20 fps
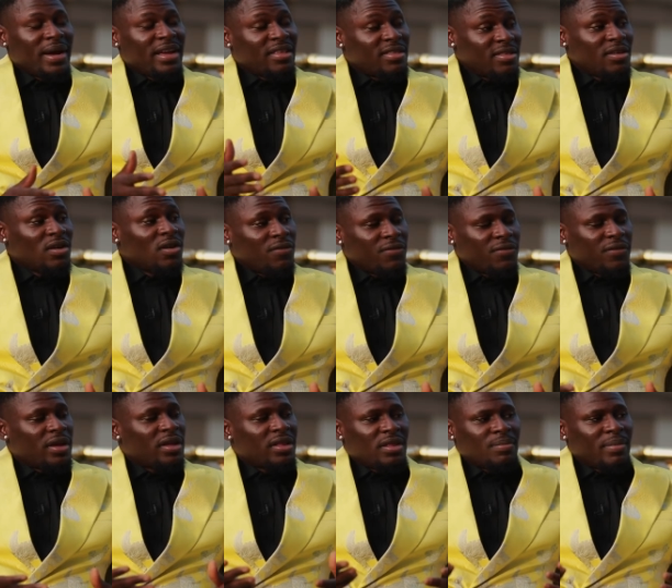
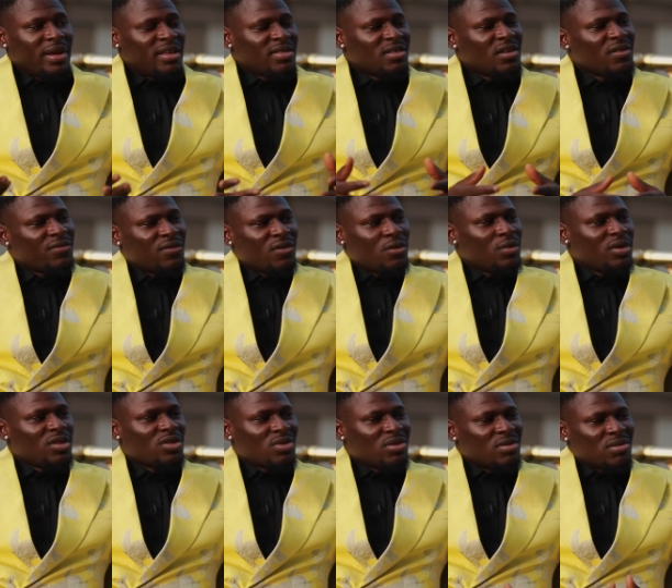myself, and myself
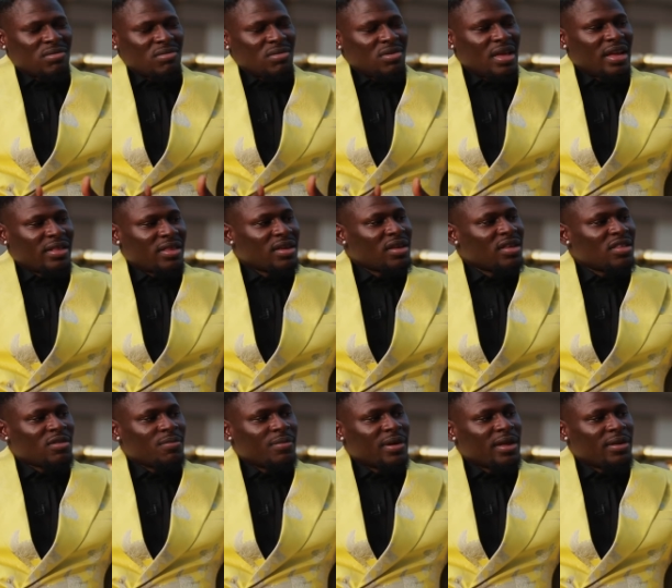always, I think,
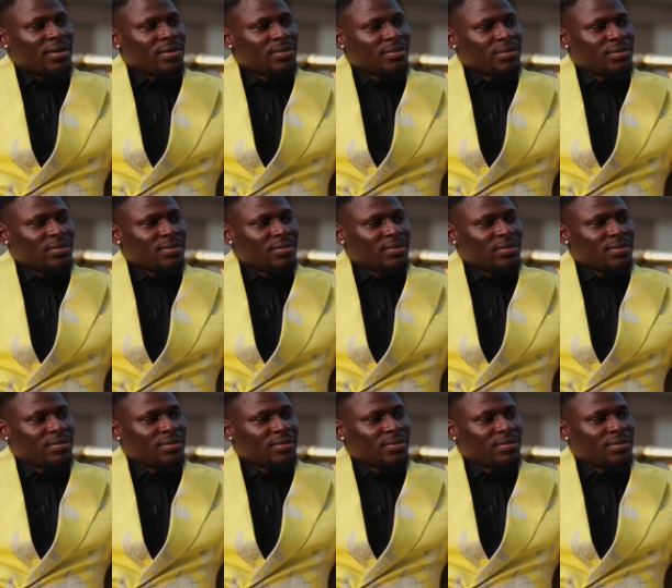is better.